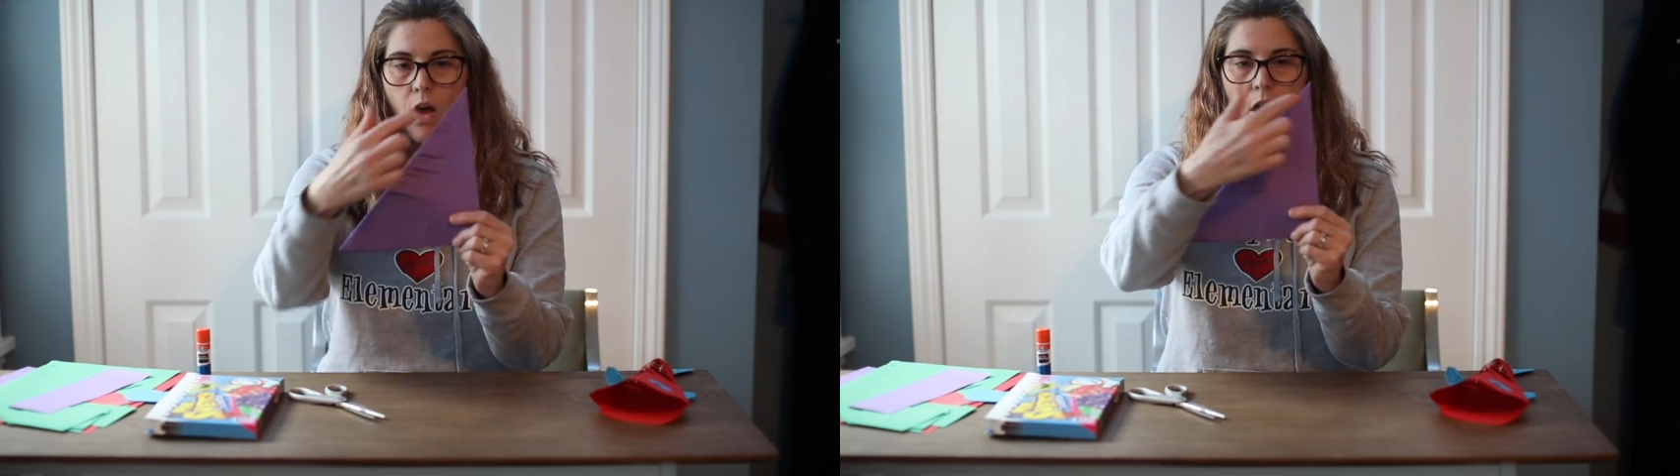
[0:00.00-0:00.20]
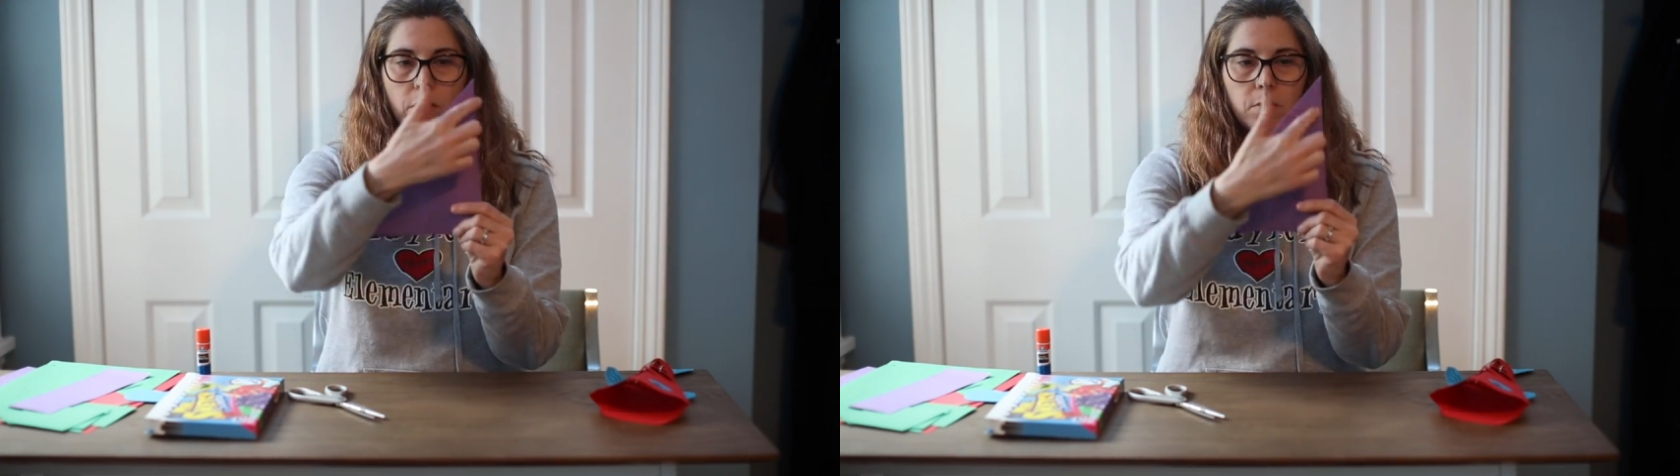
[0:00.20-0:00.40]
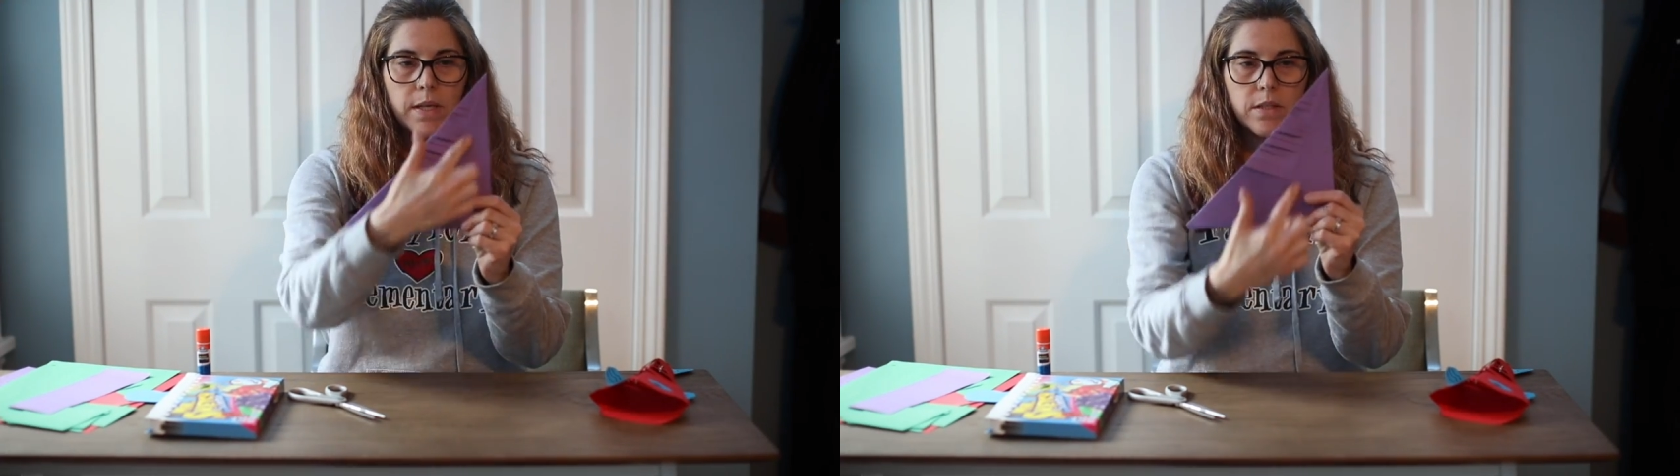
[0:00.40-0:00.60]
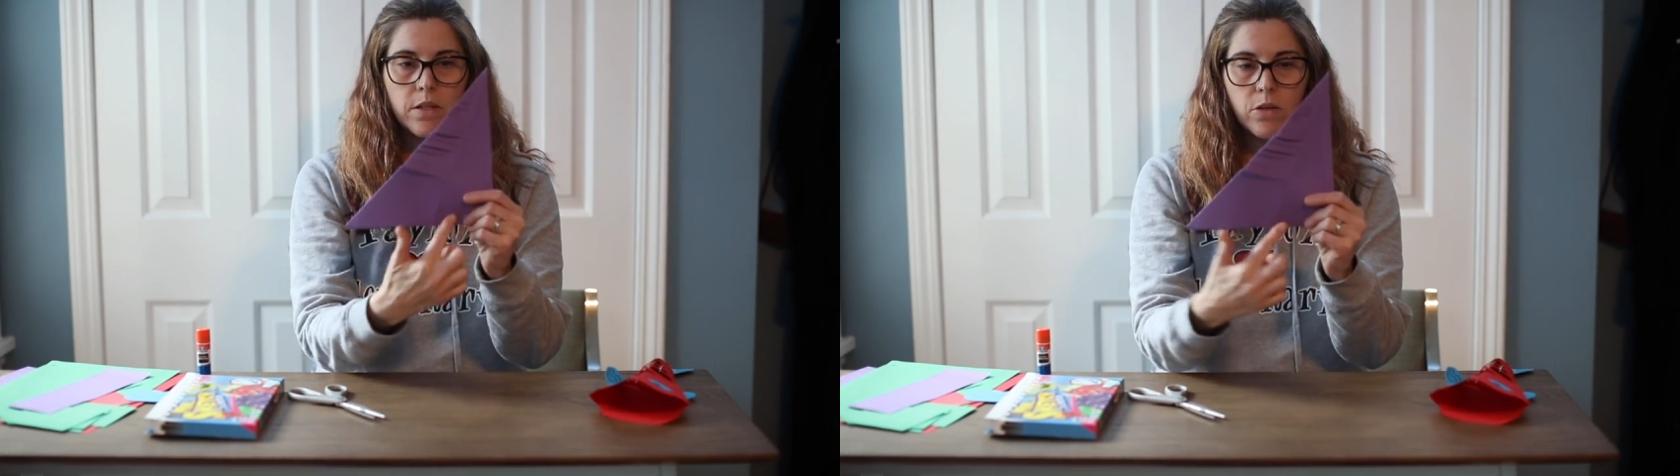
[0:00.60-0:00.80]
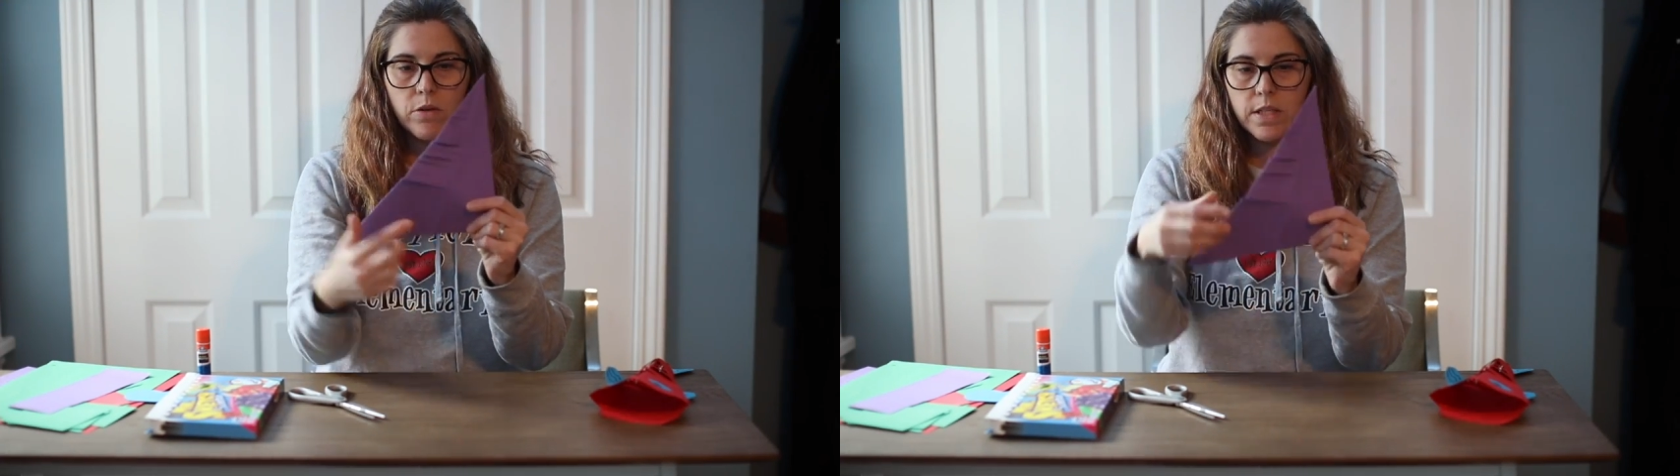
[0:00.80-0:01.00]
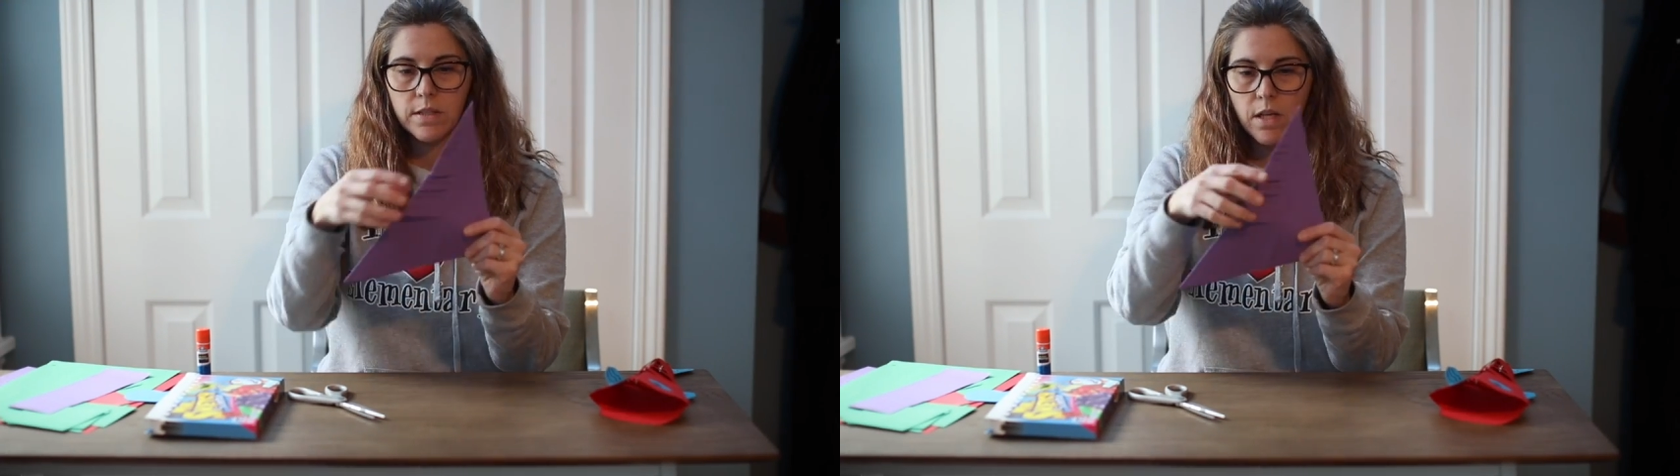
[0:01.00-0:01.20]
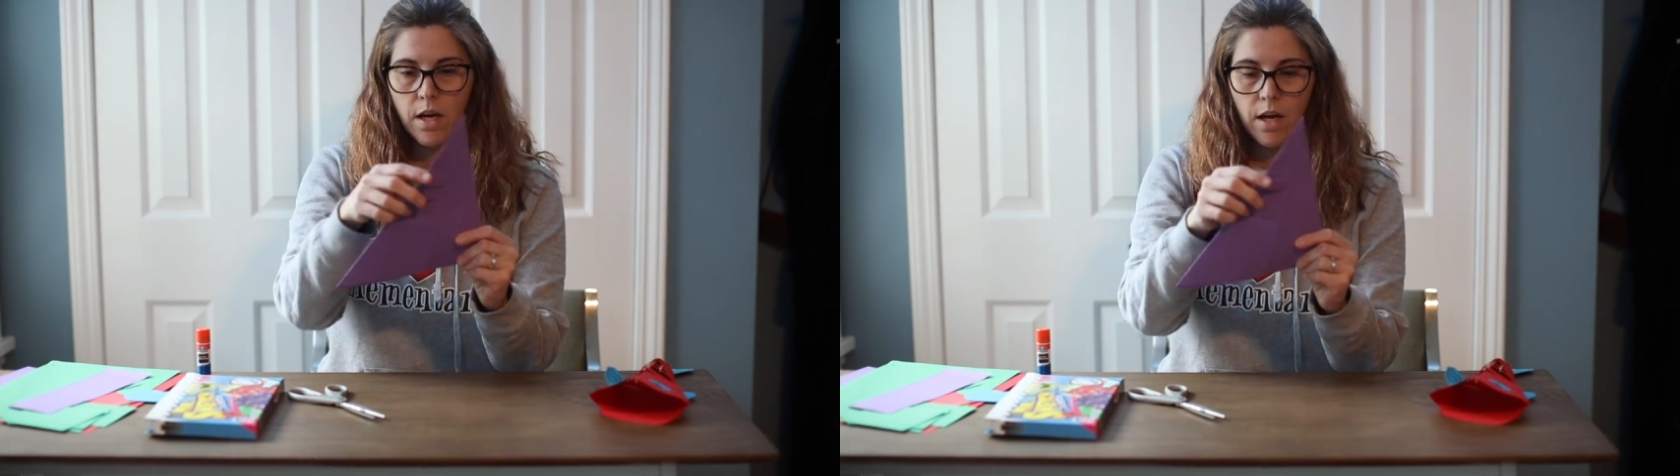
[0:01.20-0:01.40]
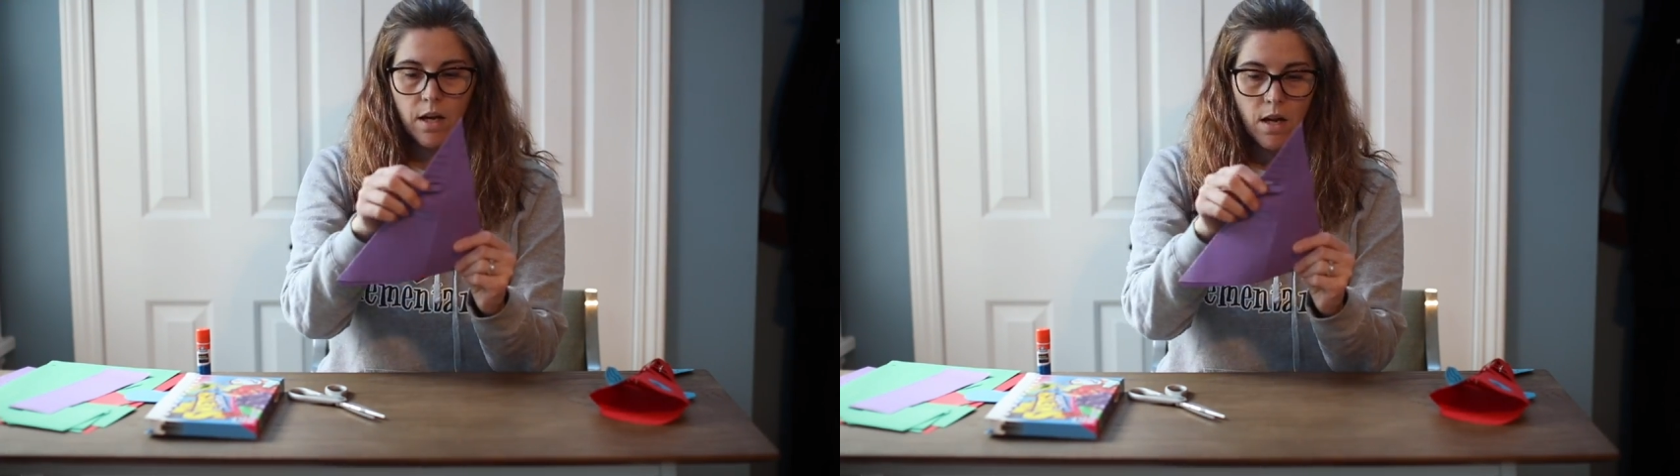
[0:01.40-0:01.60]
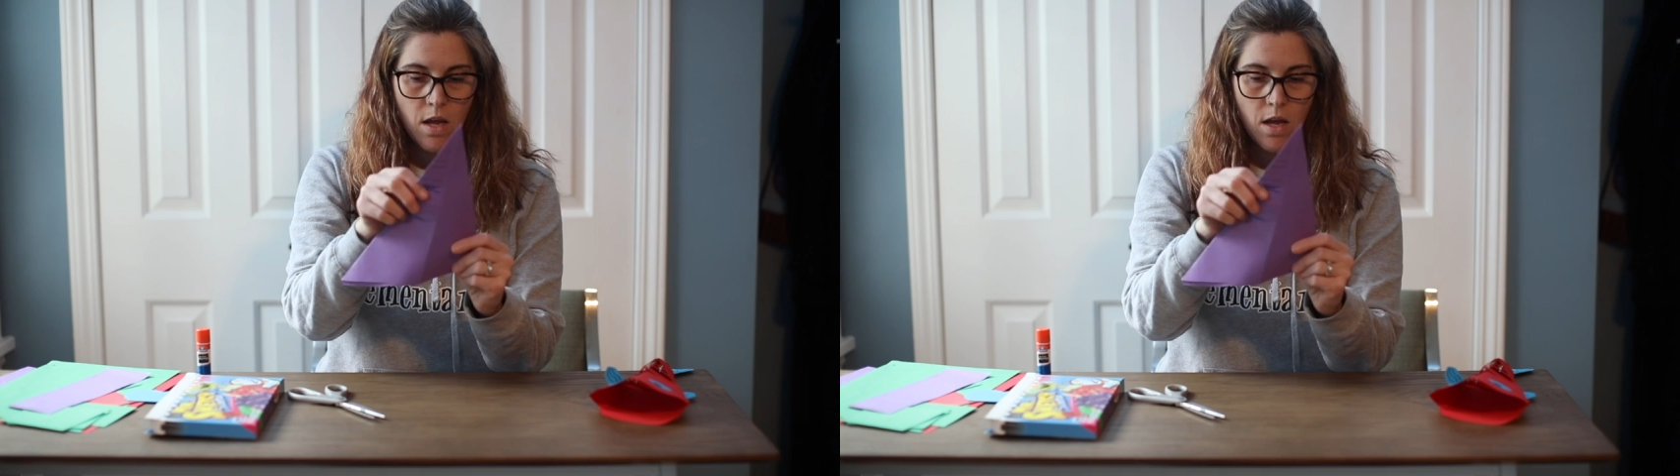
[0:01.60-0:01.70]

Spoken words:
all the way to the crease line